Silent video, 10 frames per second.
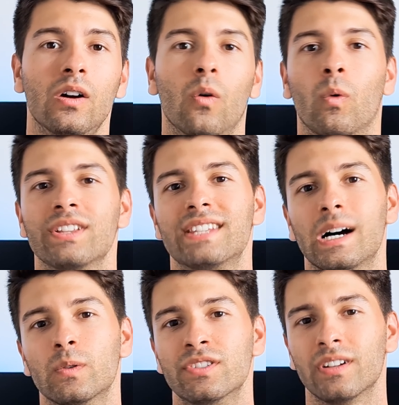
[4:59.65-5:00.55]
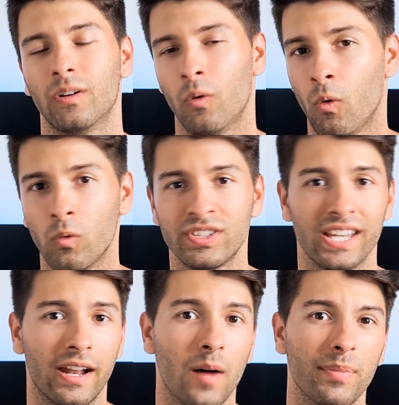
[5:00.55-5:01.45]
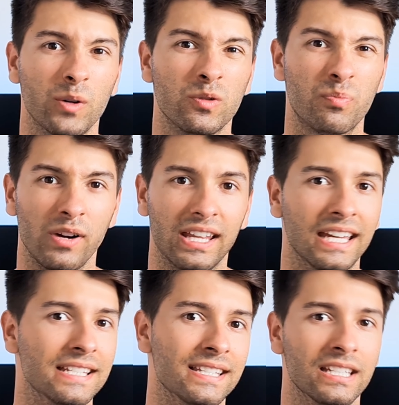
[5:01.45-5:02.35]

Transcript: Once that was all set up, it was pretty easy.